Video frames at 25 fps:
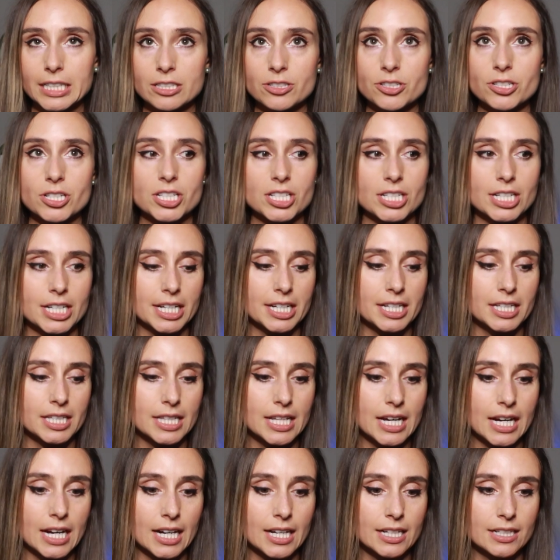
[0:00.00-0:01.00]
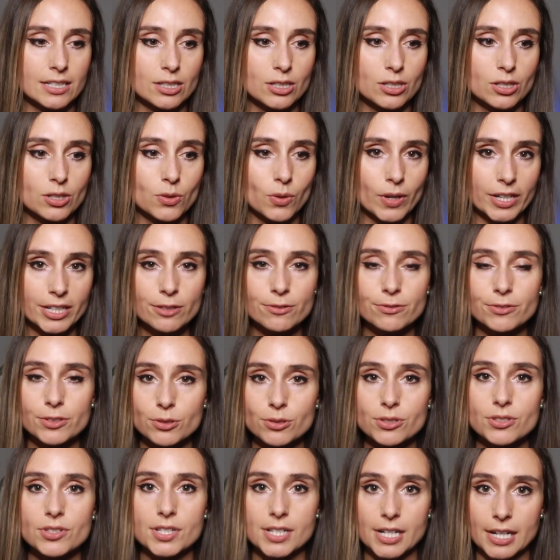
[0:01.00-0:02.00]
interesting that quite a
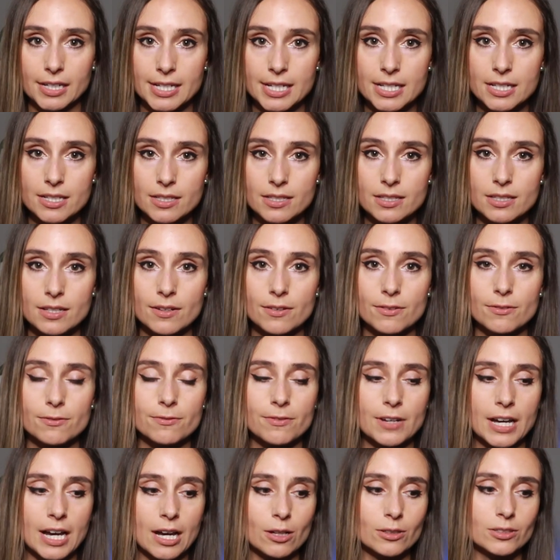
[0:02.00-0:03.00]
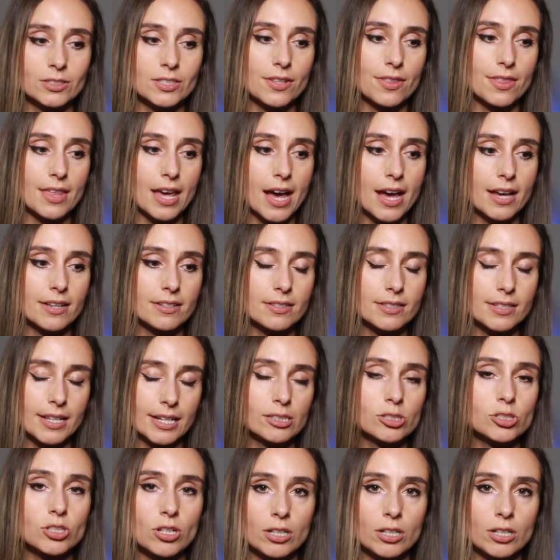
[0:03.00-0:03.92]
few studies found that St.